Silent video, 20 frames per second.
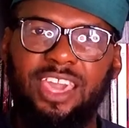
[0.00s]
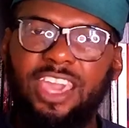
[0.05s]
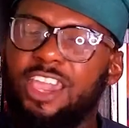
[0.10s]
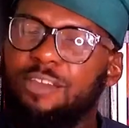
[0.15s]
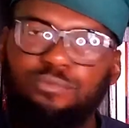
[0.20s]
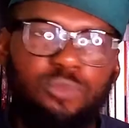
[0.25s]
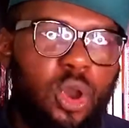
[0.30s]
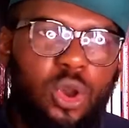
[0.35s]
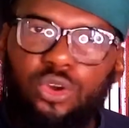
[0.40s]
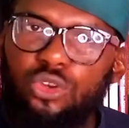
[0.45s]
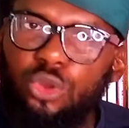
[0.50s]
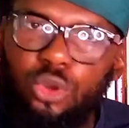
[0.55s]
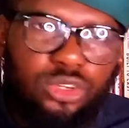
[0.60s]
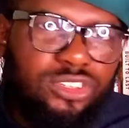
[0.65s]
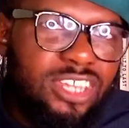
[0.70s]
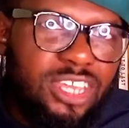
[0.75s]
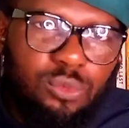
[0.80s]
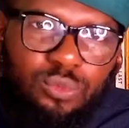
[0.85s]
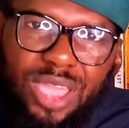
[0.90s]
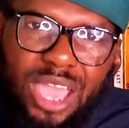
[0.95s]
More no
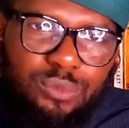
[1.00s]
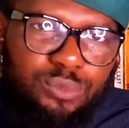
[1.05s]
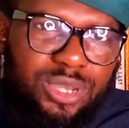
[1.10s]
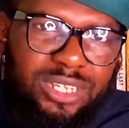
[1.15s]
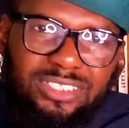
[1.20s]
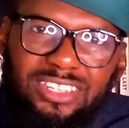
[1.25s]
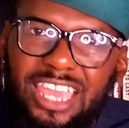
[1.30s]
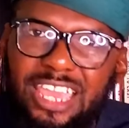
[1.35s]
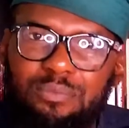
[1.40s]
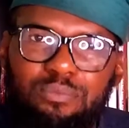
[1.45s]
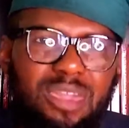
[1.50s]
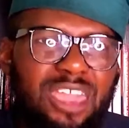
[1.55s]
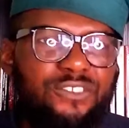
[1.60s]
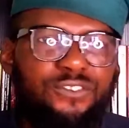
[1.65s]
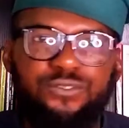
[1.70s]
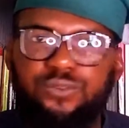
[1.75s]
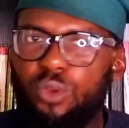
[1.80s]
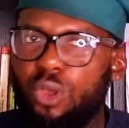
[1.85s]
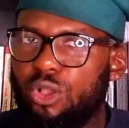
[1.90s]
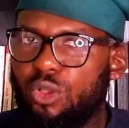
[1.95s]
day where we did, make
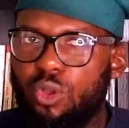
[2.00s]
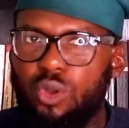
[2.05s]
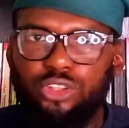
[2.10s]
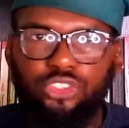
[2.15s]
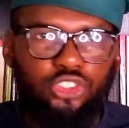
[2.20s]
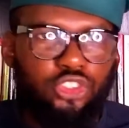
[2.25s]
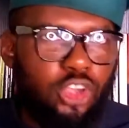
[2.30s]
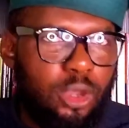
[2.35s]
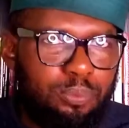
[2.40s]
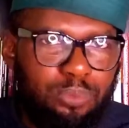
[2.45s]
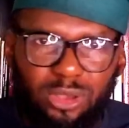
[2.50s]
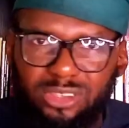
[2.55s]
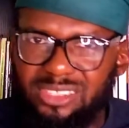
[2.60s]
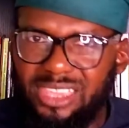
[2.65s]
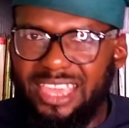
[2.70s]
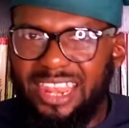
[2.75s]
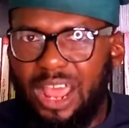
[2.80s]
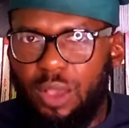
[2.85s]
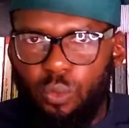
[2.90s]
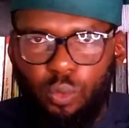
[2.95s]
floor on chop us
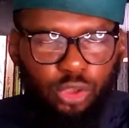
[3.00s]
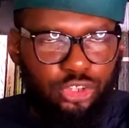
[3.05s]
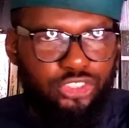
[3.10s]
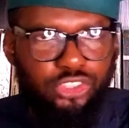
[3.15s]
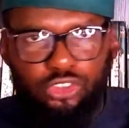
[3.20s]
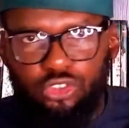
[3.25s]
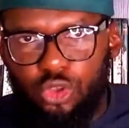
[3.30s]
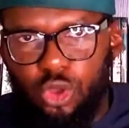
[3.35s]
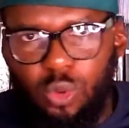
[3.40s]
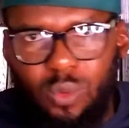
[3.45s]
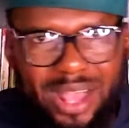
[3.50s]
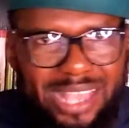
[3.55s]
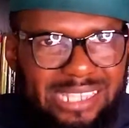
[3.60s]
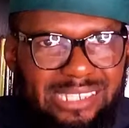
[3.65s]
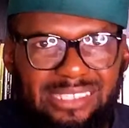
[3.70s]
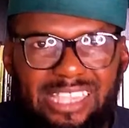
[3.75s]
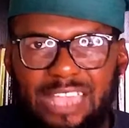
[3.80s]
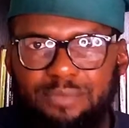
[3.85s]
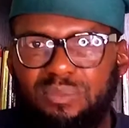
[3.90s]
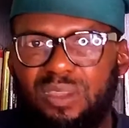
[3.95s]
like that wash us go
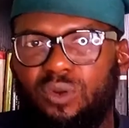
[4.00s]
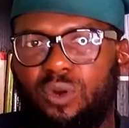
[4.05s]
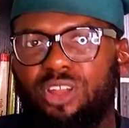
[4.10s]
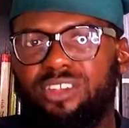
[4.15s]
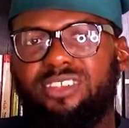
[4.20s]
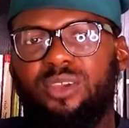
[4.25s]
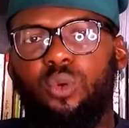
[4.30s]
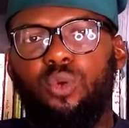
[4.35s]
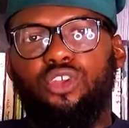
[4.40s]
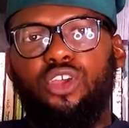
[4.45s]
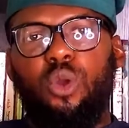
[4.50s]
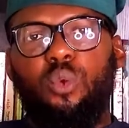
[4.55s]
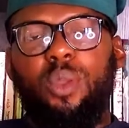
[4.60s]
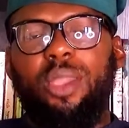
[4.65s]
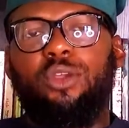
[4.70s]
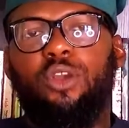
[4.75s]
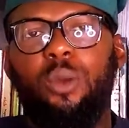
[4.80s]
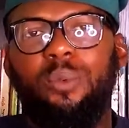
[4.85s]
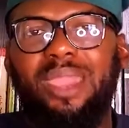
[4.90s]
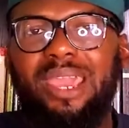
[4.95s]
inside. May one day we all
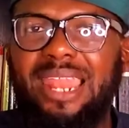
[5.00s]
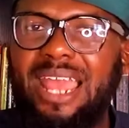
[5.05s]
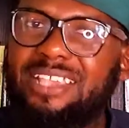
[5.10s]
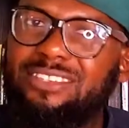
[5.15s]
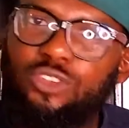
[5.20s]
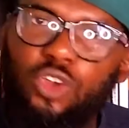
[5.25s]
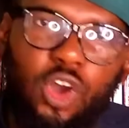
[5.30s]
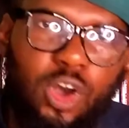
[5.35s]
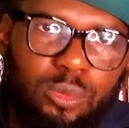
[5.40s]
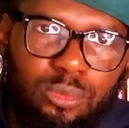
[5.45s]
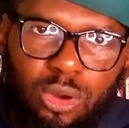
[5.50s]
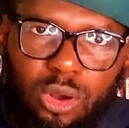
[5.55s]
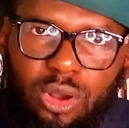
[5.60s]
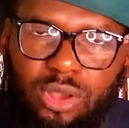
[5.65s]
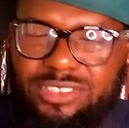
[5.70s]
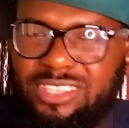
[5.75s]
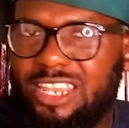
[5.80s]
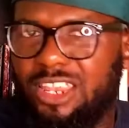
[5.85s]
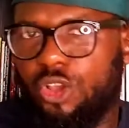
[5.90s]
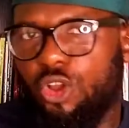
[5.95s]
wake up, realize, say, oh, more,
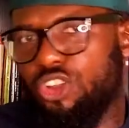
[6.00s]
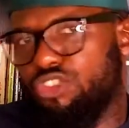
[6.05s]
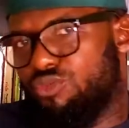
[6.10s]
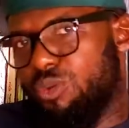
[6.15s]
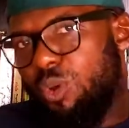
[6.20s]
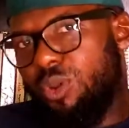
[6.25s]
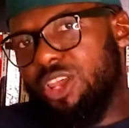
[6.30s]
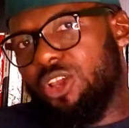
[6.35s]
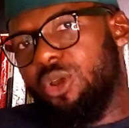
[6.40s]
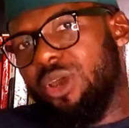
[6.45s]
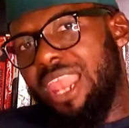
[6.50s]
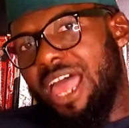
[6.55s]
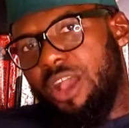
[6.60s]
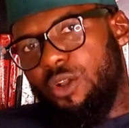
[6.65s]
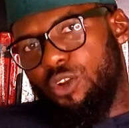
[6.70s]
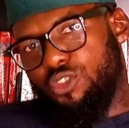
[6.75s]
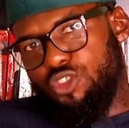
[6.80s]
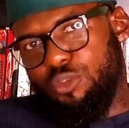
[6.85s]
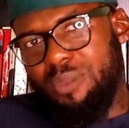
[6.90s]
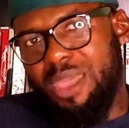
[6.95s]
say, the country will they call our
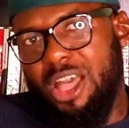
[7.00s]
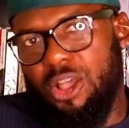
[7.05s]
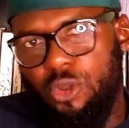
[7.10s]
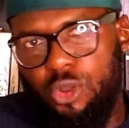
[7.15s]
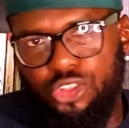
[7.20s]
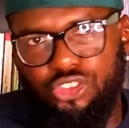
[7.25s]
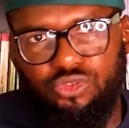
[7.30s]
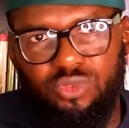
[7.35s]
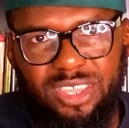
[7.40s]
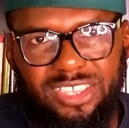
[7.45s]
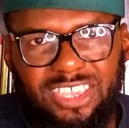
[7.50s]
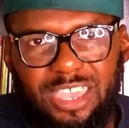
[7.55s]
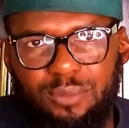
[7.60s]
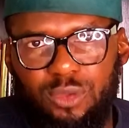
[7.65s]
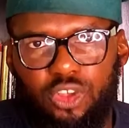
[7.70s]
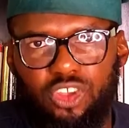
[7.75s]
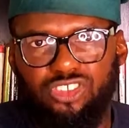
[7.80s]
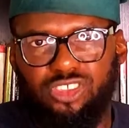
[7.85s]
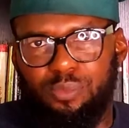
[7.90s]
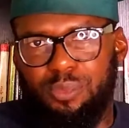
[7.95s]
country be our country again
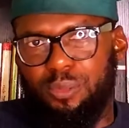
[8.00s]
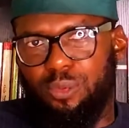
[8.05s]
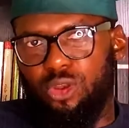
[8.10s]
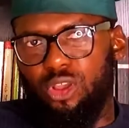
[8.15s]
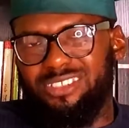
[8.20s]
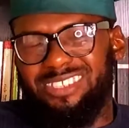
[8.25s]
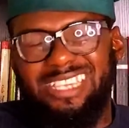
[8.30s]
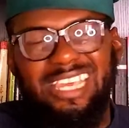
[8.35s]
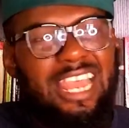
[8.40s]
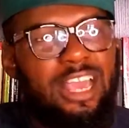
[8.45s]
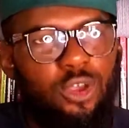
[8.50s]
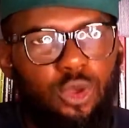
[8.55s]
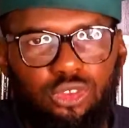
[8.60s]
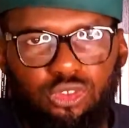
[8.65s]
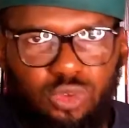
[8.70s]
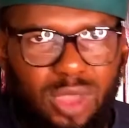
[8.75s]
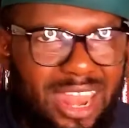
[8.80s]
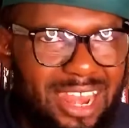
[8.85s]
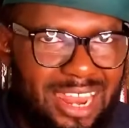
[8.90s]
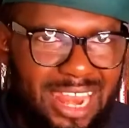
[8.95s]
because some people don't sell and go
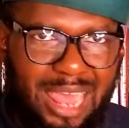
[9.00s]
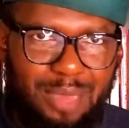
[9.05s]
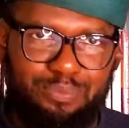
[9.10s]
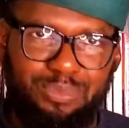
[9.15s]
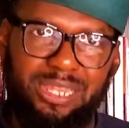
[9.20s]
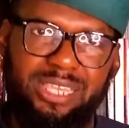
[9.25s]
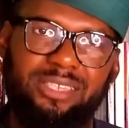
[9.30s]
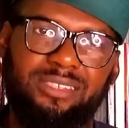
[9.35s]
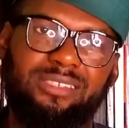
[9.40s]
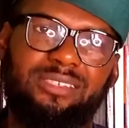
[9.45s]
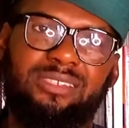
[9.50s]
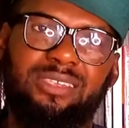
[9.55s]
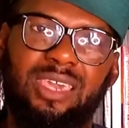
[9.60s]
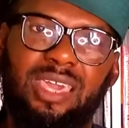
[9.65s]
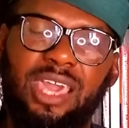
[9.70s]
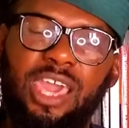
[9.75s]
to another place.